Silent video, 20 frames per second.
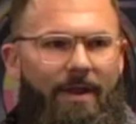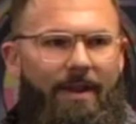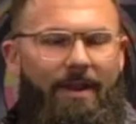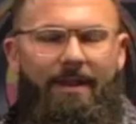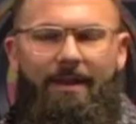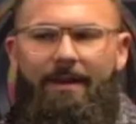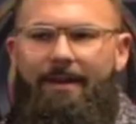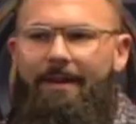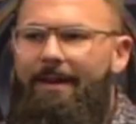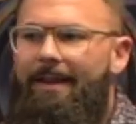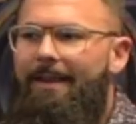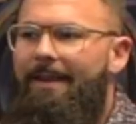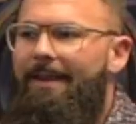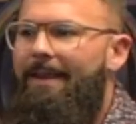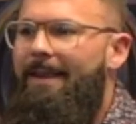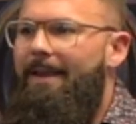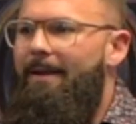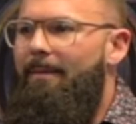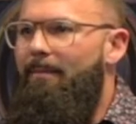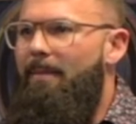week and
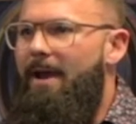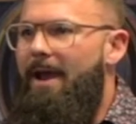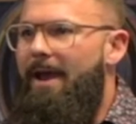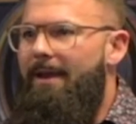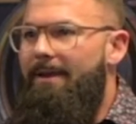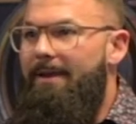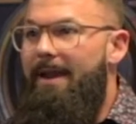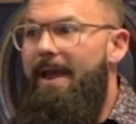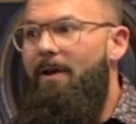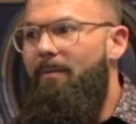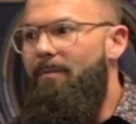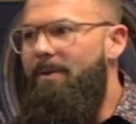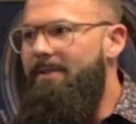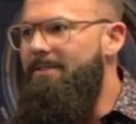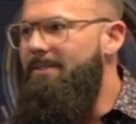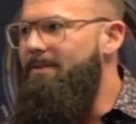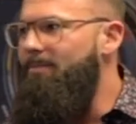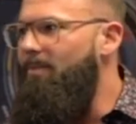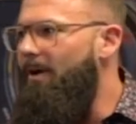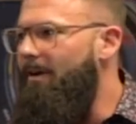and my now
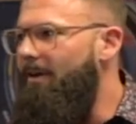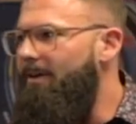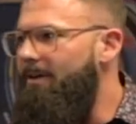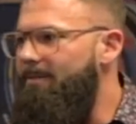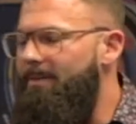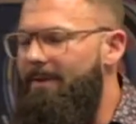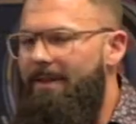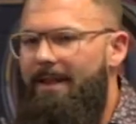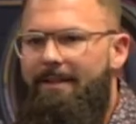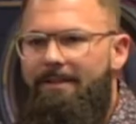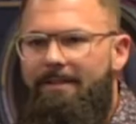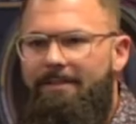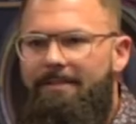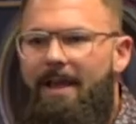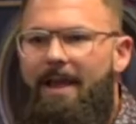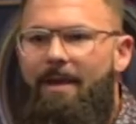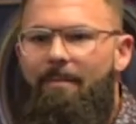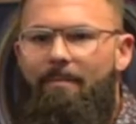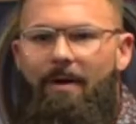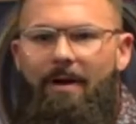business partners, but at the
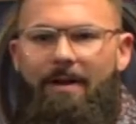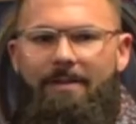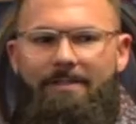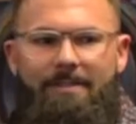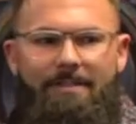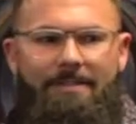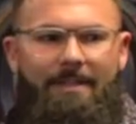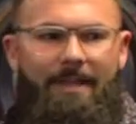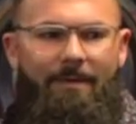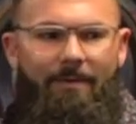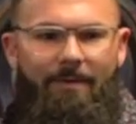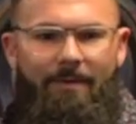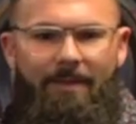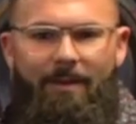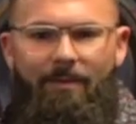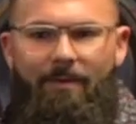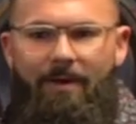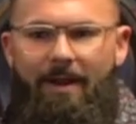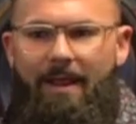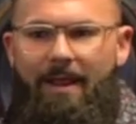time bosses, they,
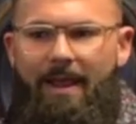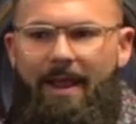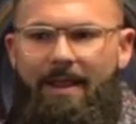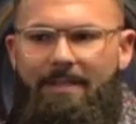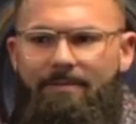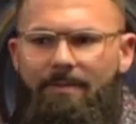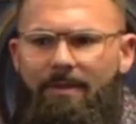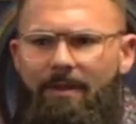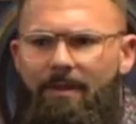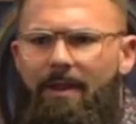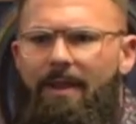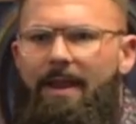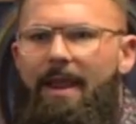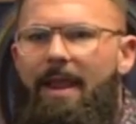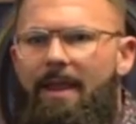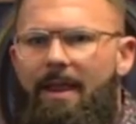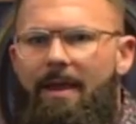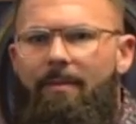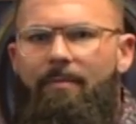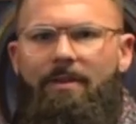they would ask me, they're like,
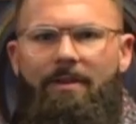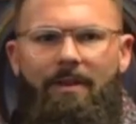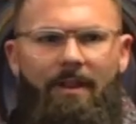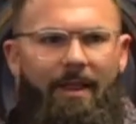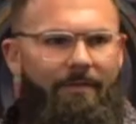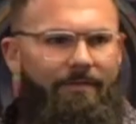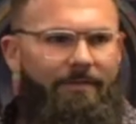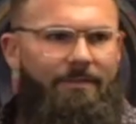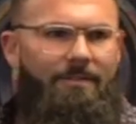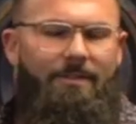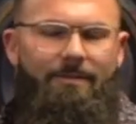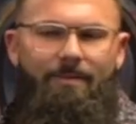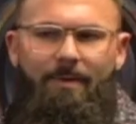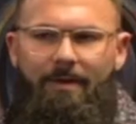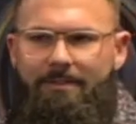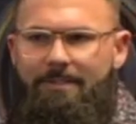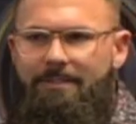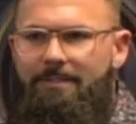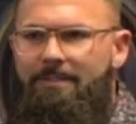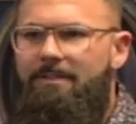hey, how many life insurance
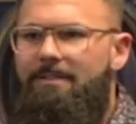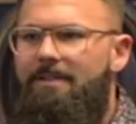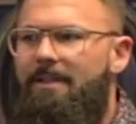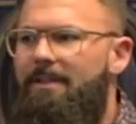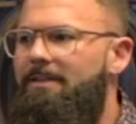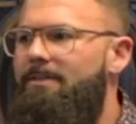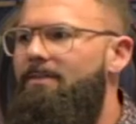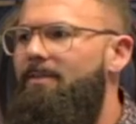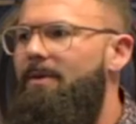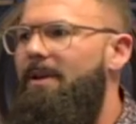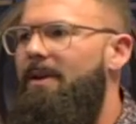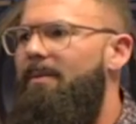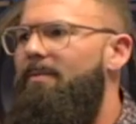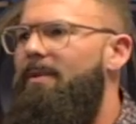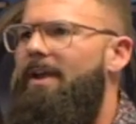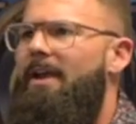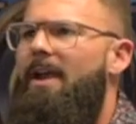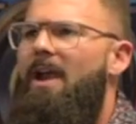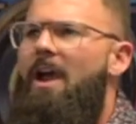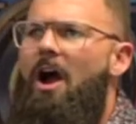policies did you sell this week? I'd be
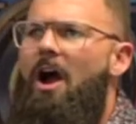like,